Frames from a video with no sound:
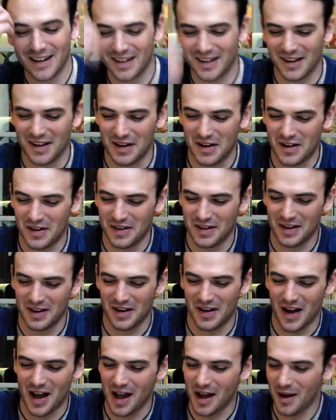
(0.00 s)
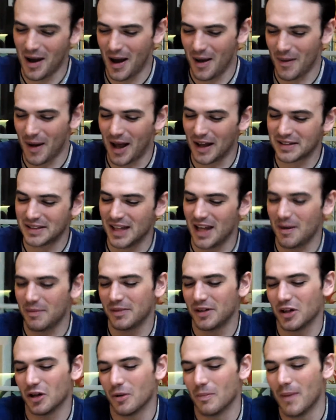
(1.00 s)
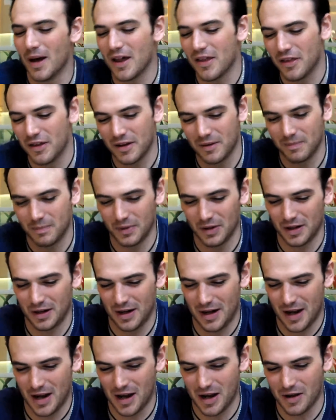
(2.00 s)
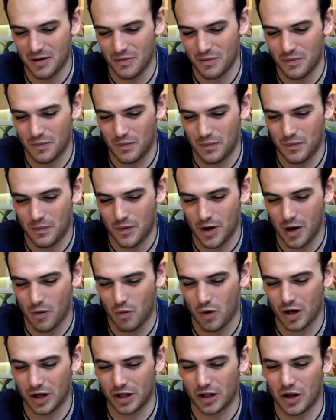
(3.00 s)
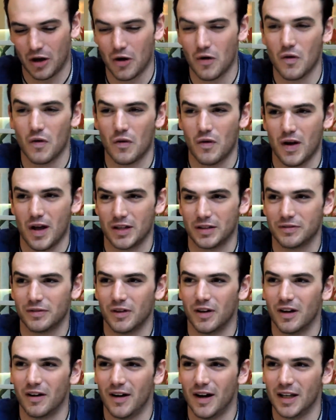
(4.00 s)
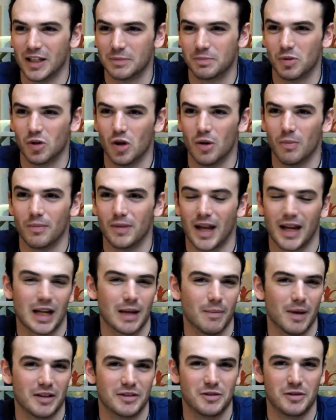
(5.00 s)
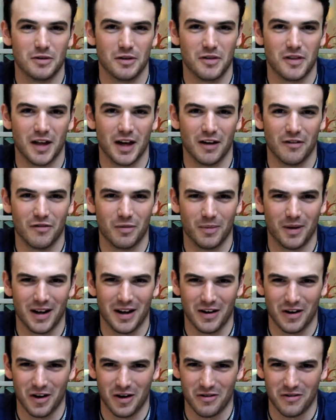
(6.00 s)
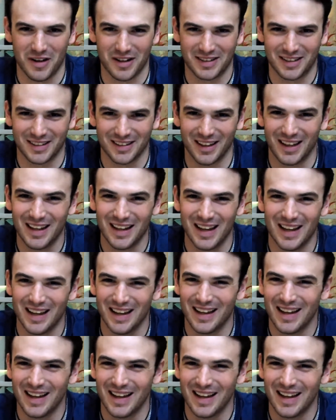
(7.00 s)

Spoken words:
No. I'll say I'm a little method, but I wouldn't go as far as pulling, yanking my tooth out from what I heard recently.